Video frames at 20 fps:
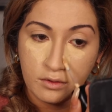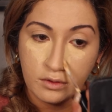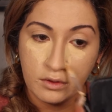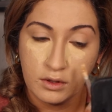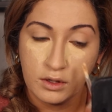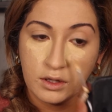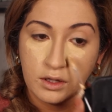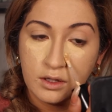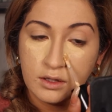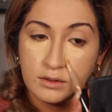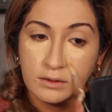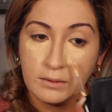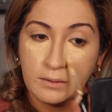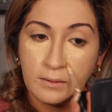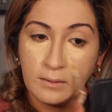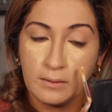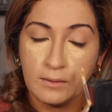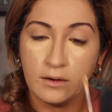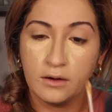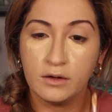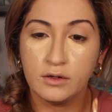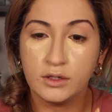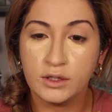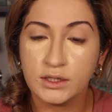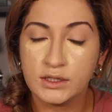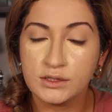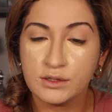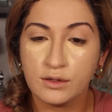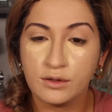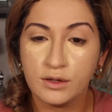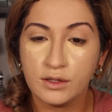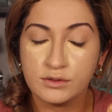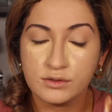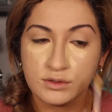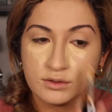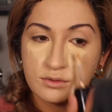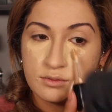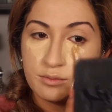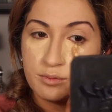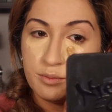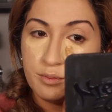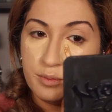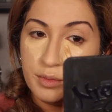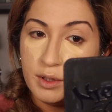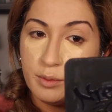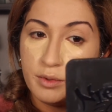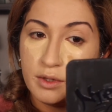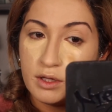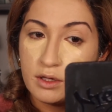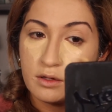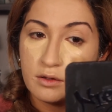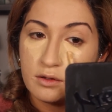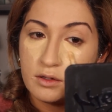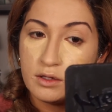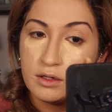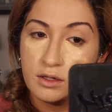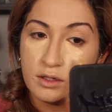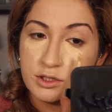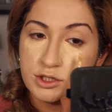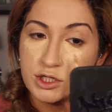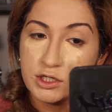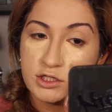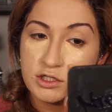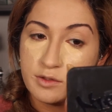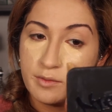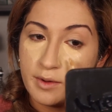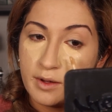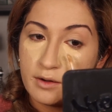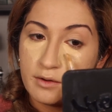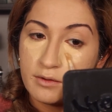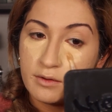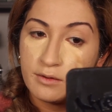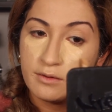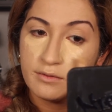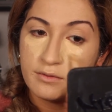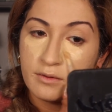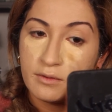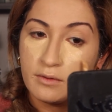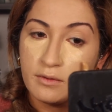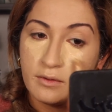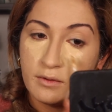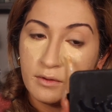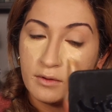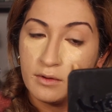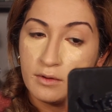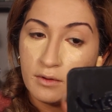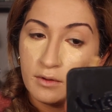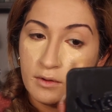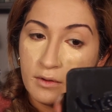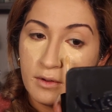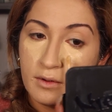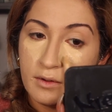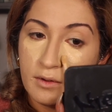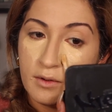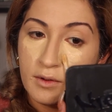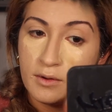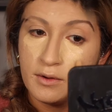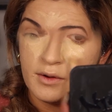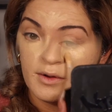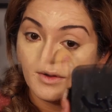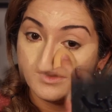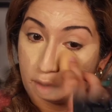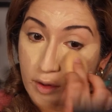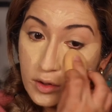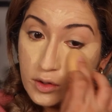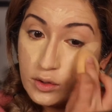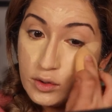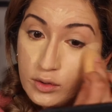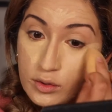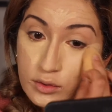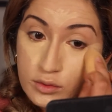The kids, do you guys hear that's beeping? I need to change the batteries. Good.